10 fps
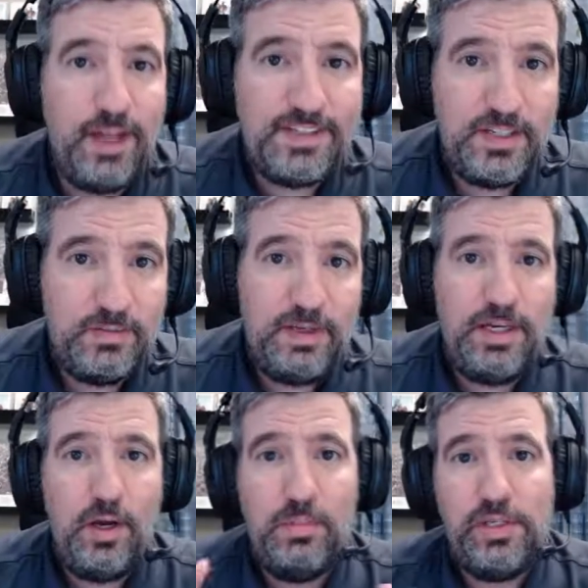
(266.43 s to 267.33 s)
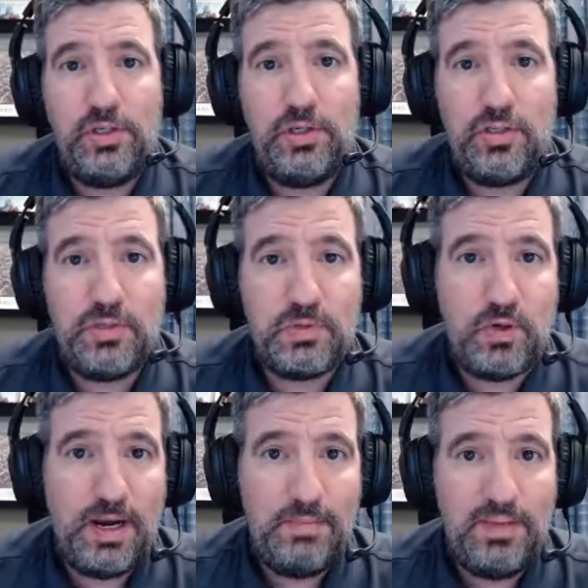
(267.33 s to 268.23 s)
you like this video, be sure to
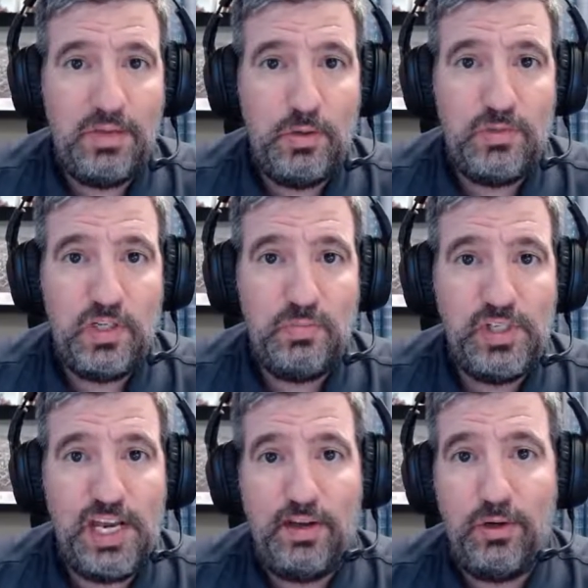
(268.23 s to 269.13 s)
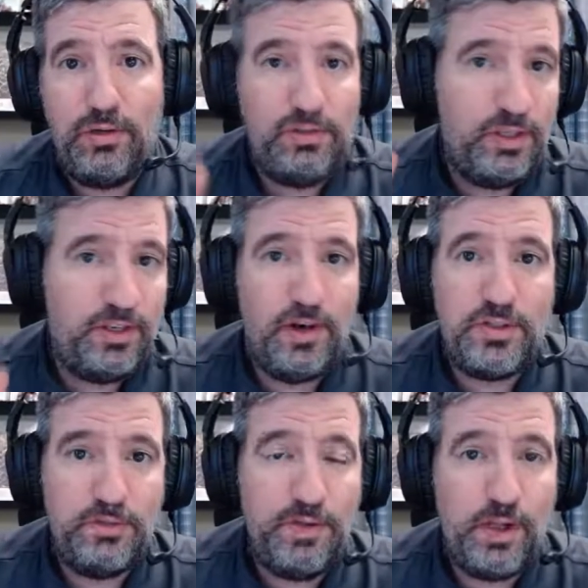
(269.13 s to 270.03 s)
subscribe to the YouTube channel. You can
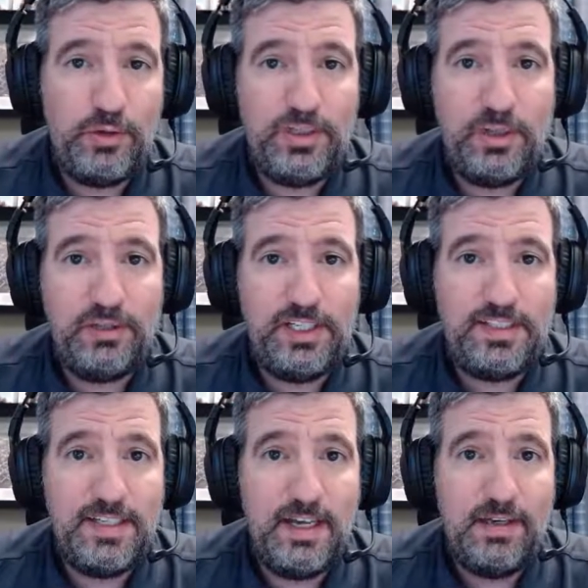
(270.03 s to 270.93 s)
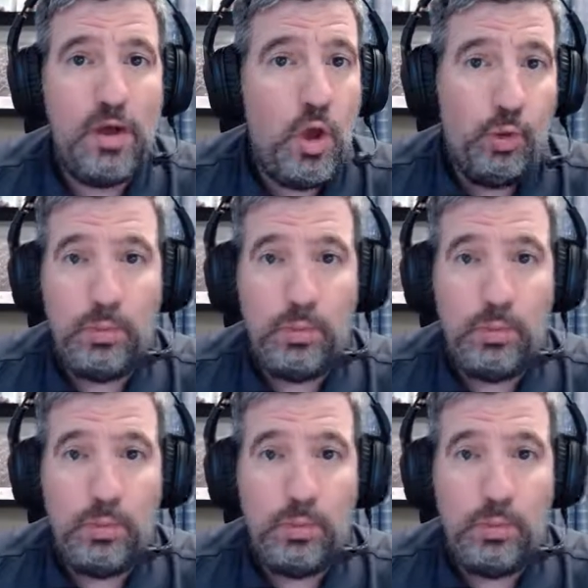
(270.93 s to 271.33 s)
also follow us on LinkedIn.